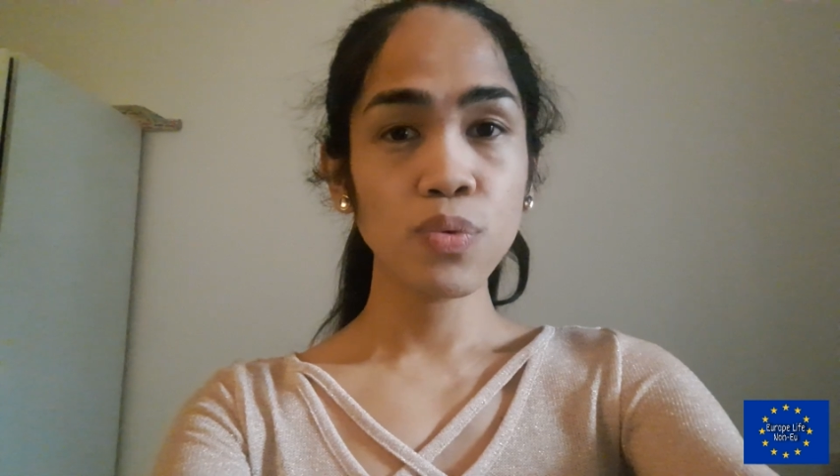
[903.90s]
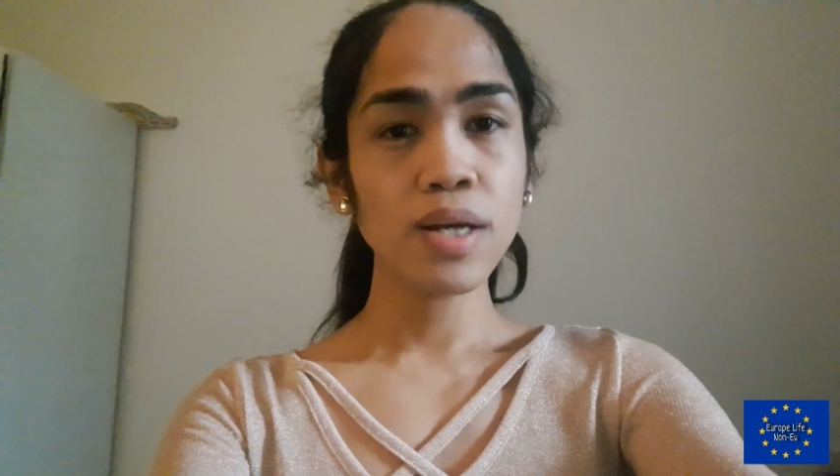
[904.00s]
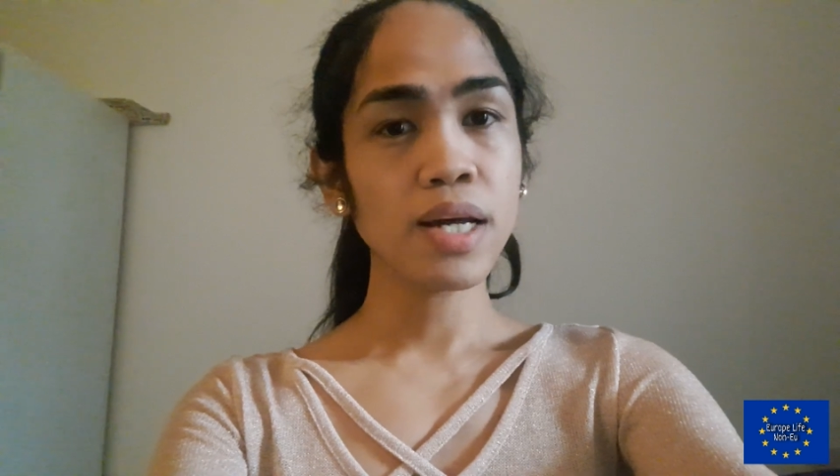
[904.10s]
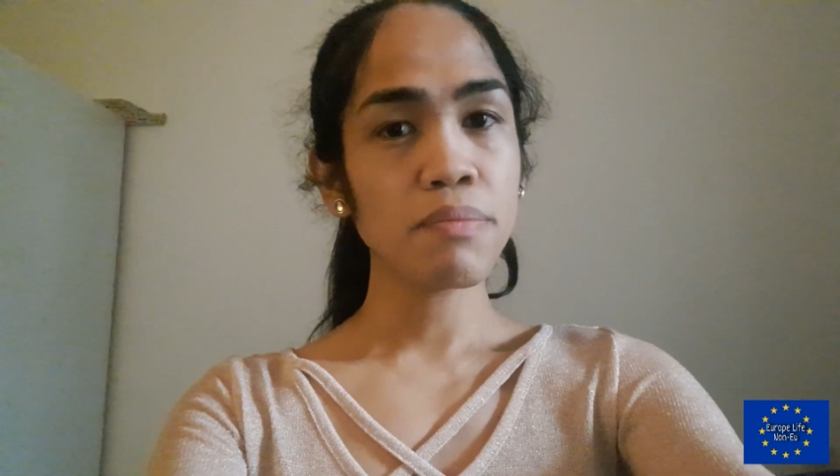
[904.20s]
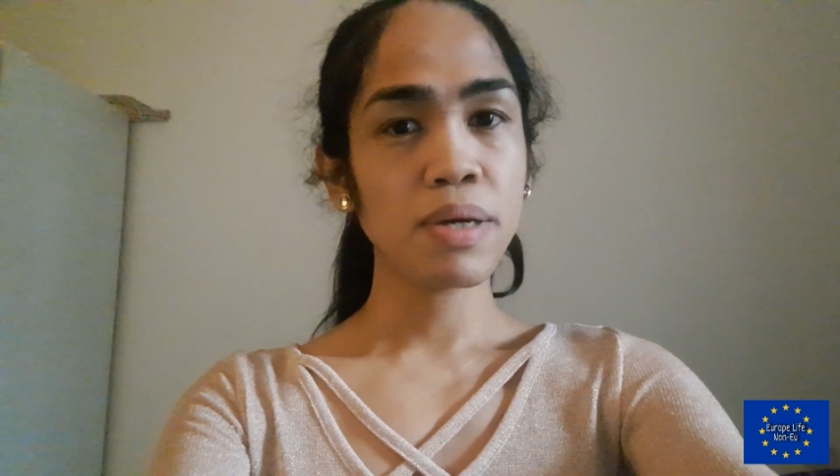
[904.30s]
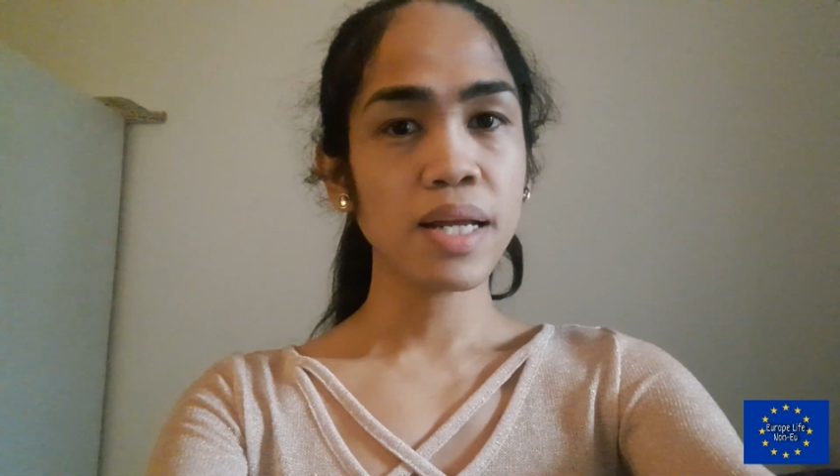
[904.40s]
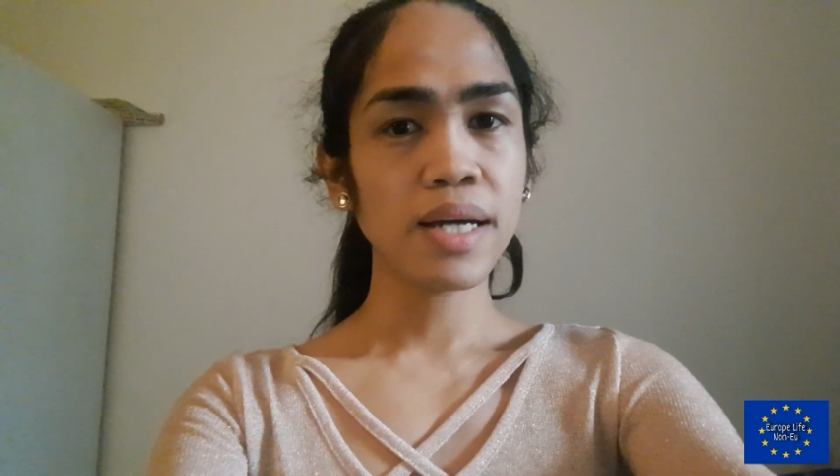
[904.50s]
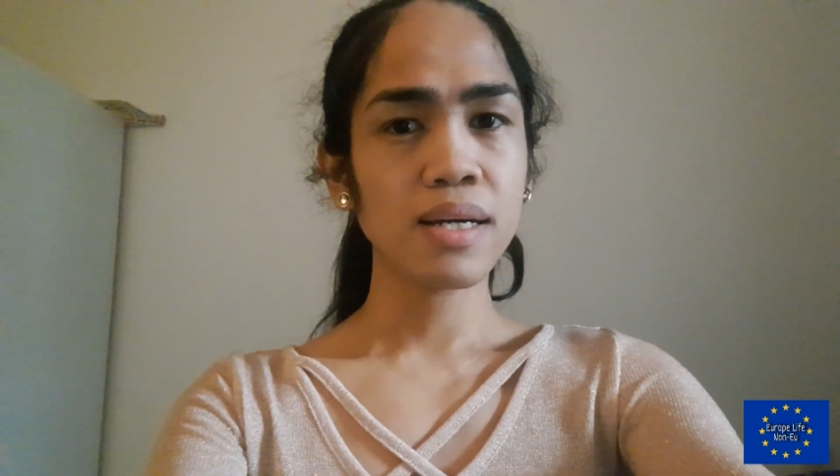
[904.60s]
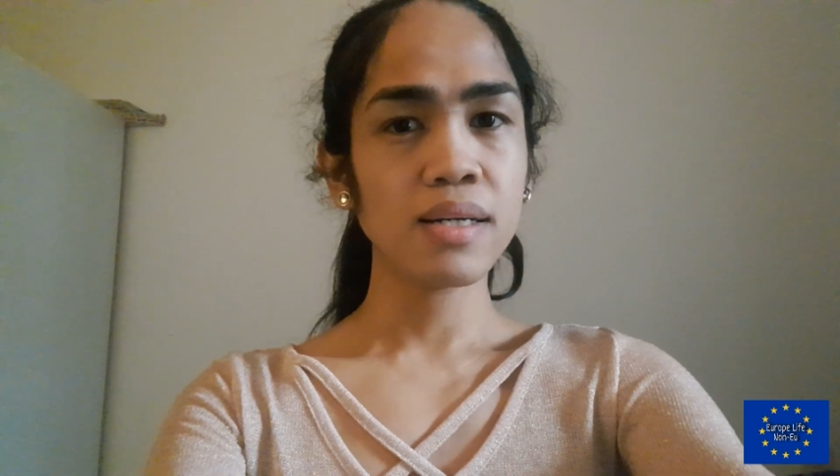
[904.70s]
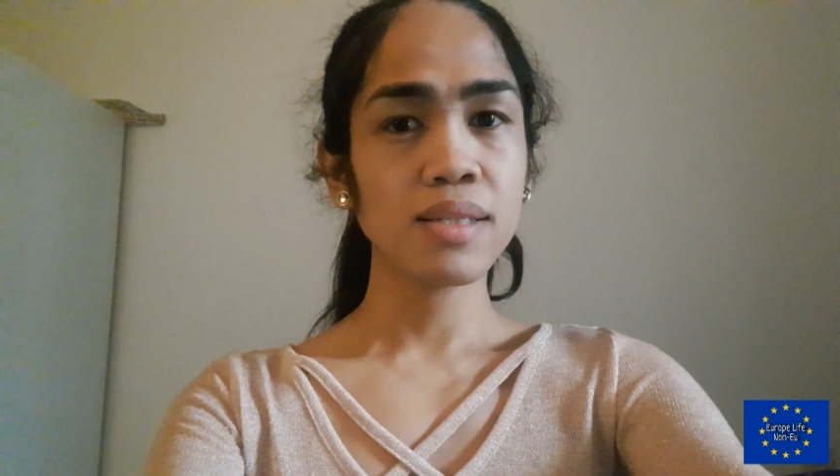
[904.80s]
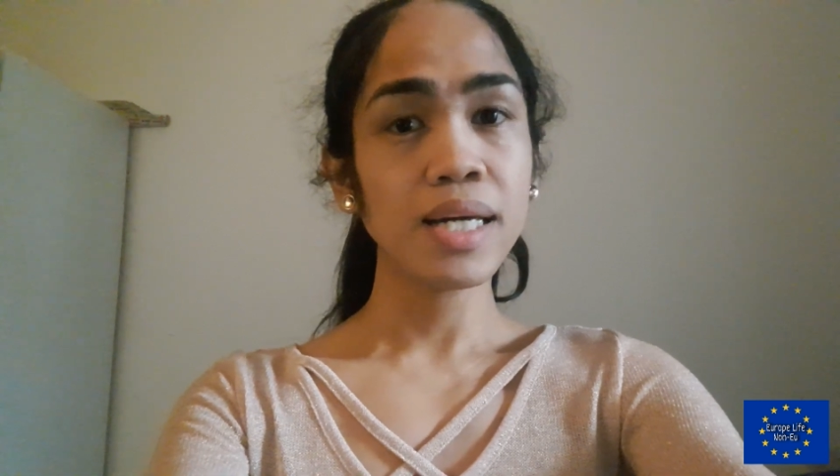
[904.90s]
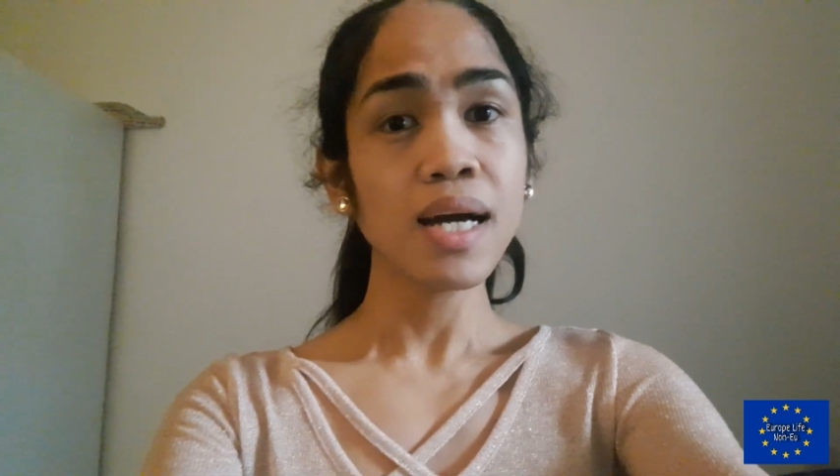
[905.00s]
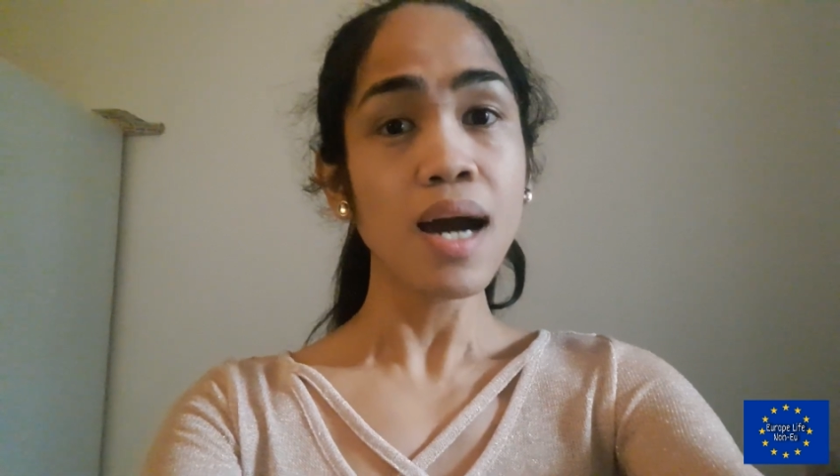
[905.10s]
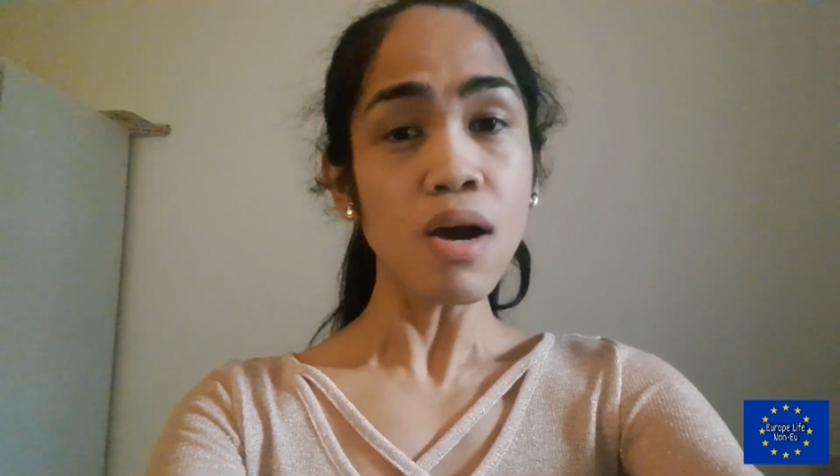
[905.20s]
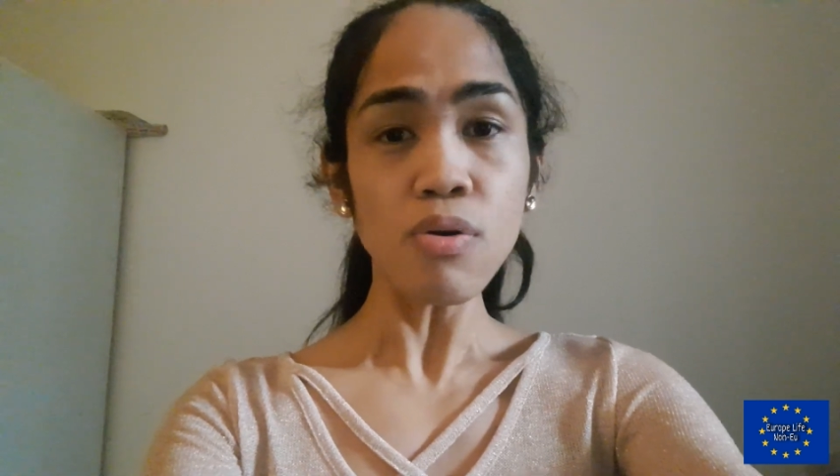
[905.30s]
will gonna be like, then
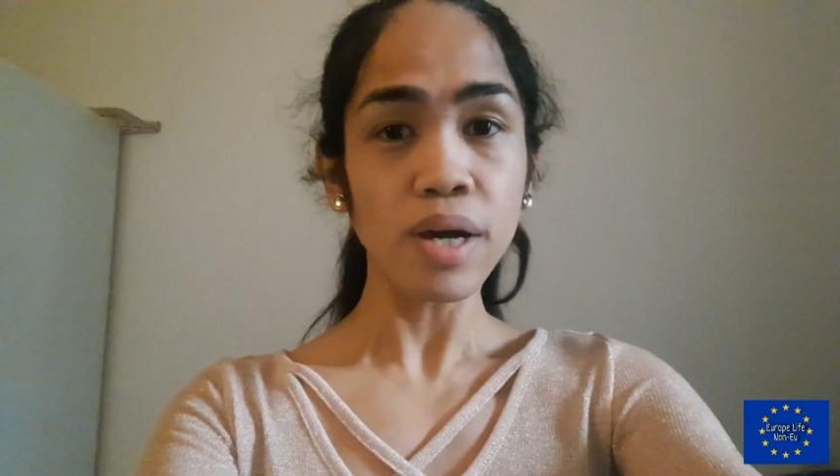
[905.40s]
how